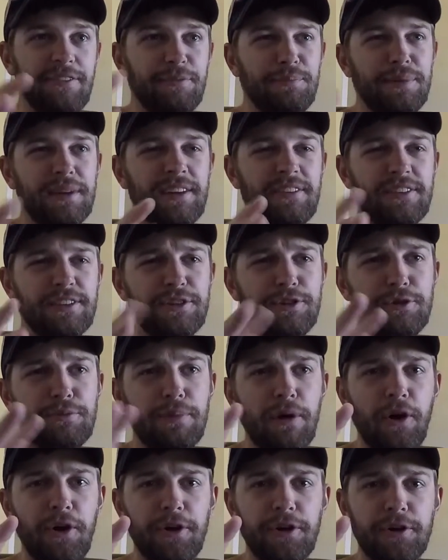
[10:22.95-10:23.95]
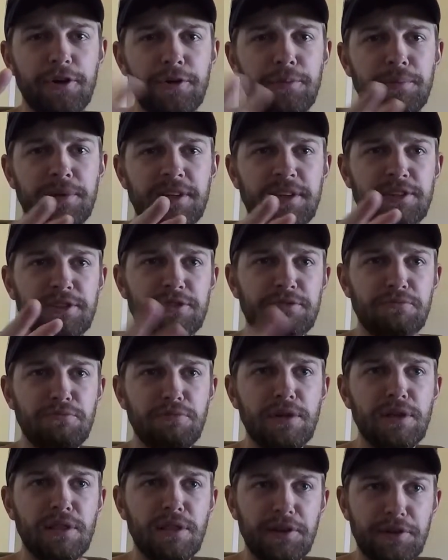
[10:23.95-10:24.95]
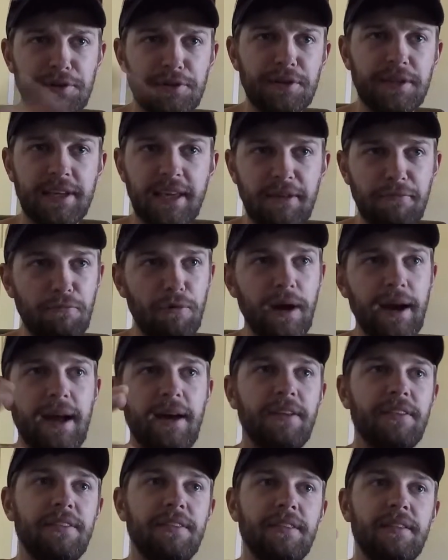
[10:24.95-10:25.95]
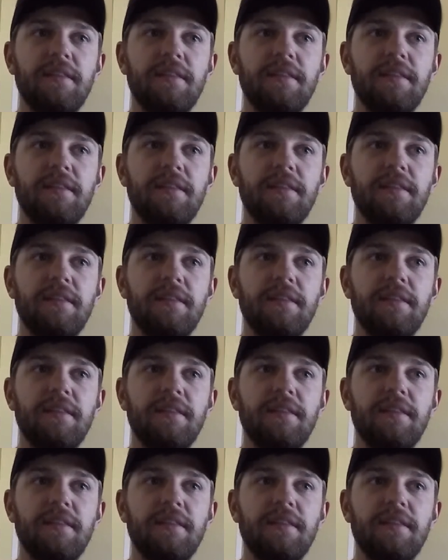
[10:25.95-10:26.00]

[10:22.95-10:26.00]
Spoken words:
of a bit of a two-parter because we literally went out